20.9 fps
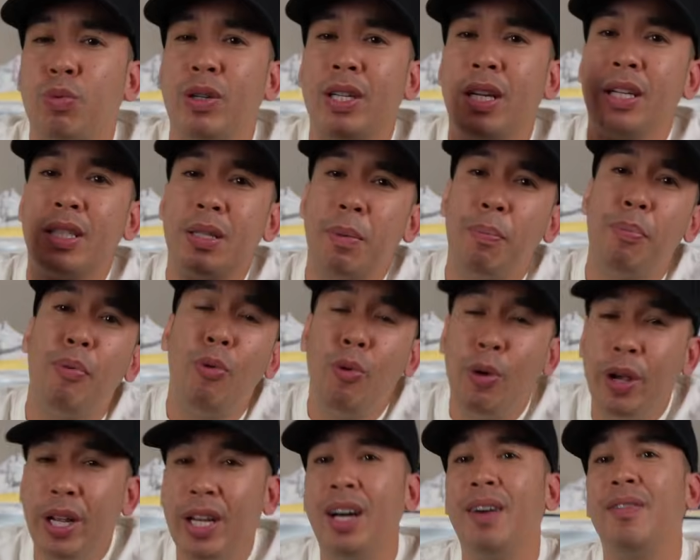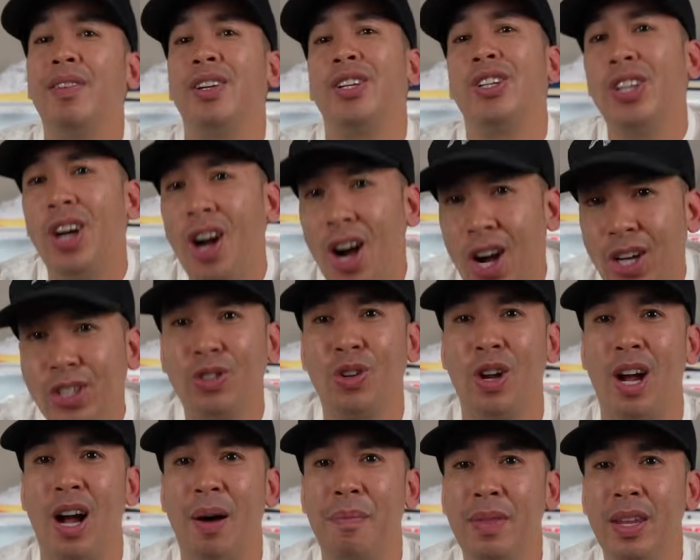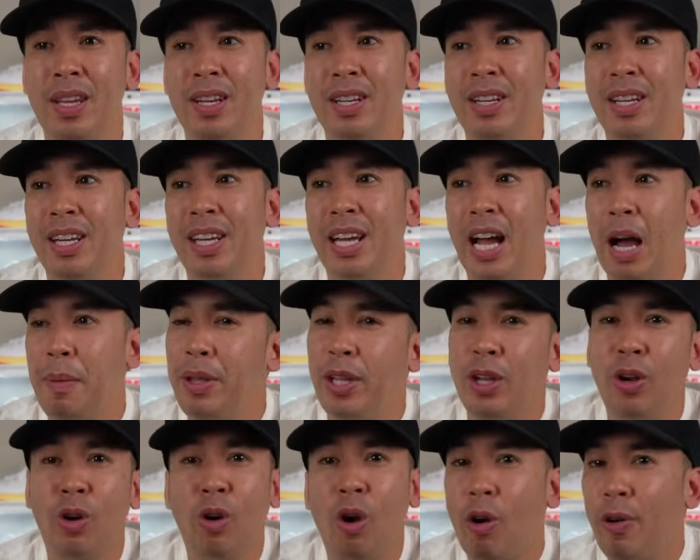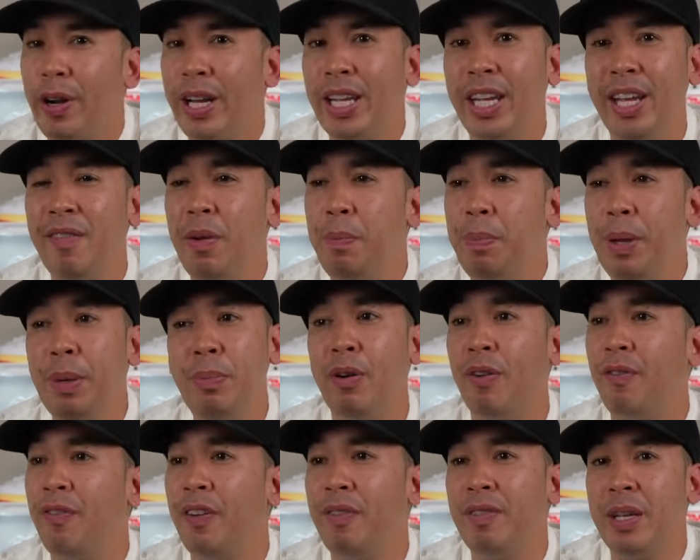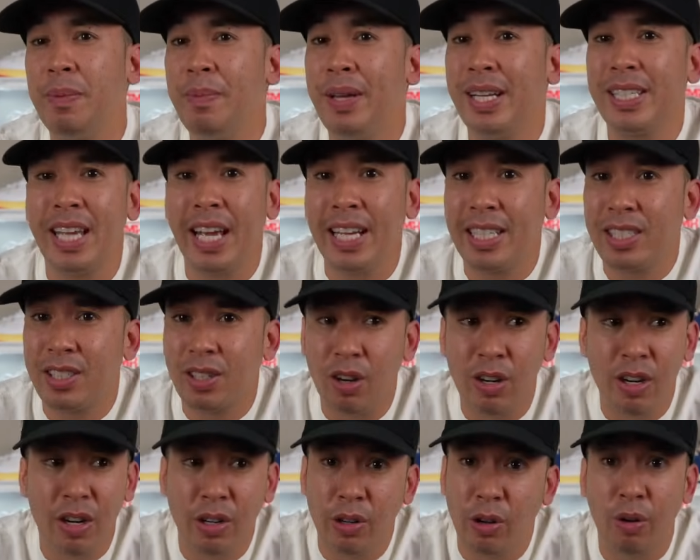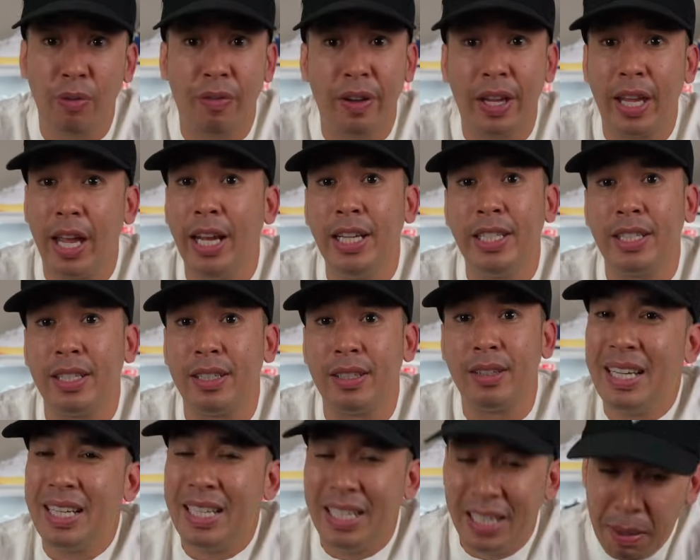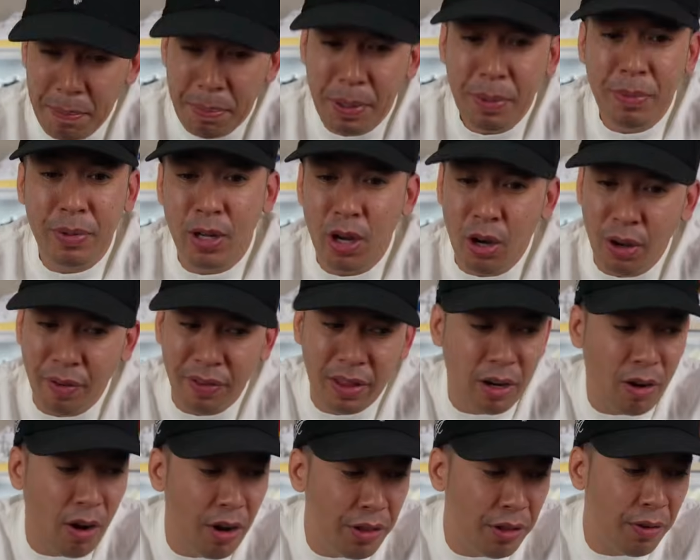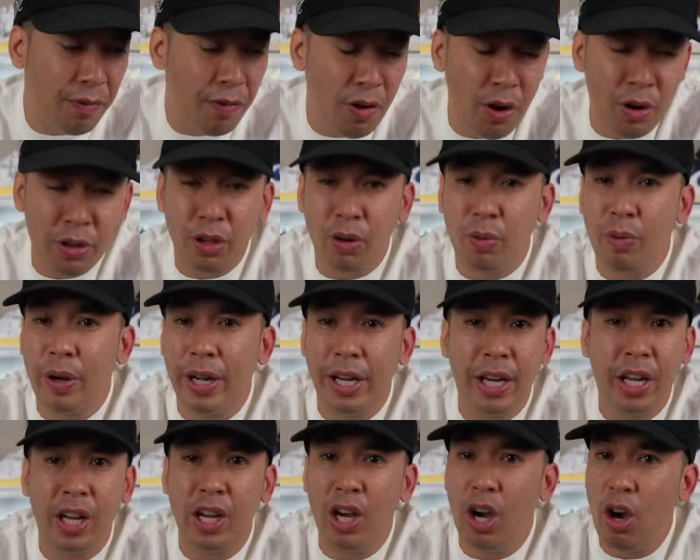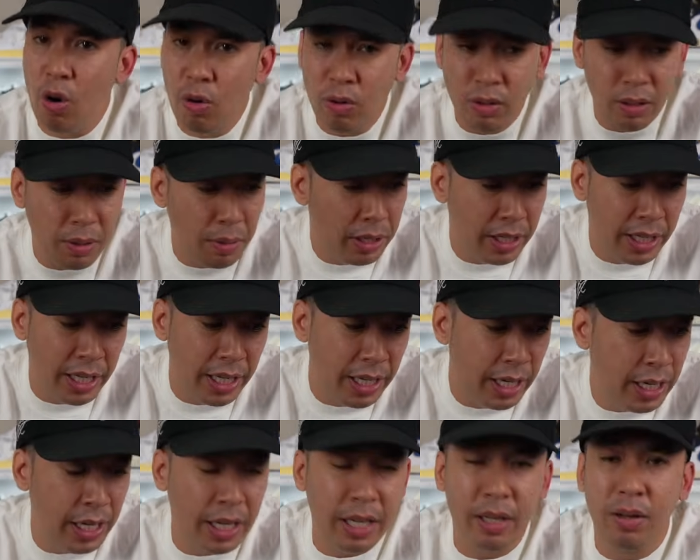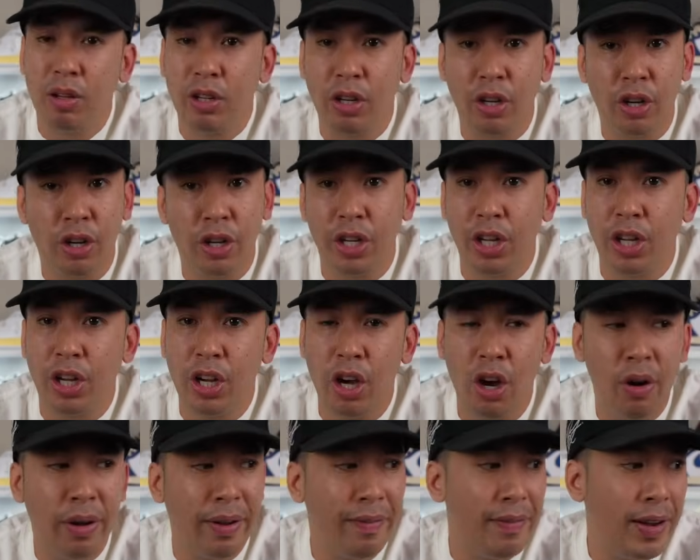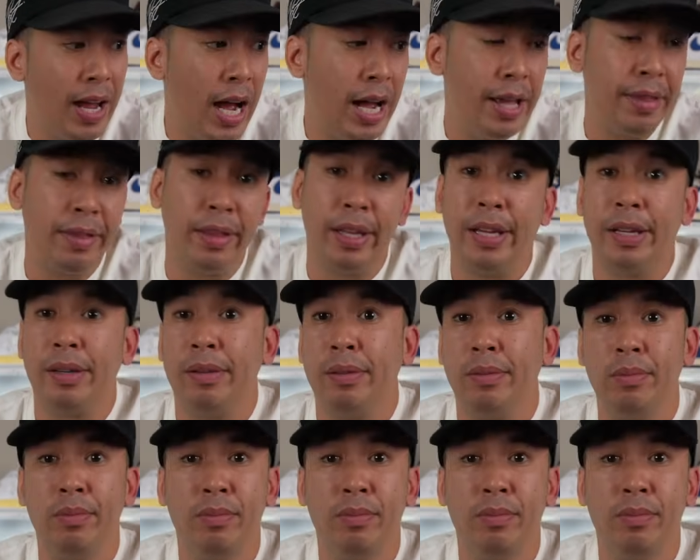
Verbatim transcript: what is the point of a shock drop. I mean, you're already giving people a fifteen minutes head start on notification. Let people know if they're on their phone, they're ready to go. Get in it, you're good to go. If not, then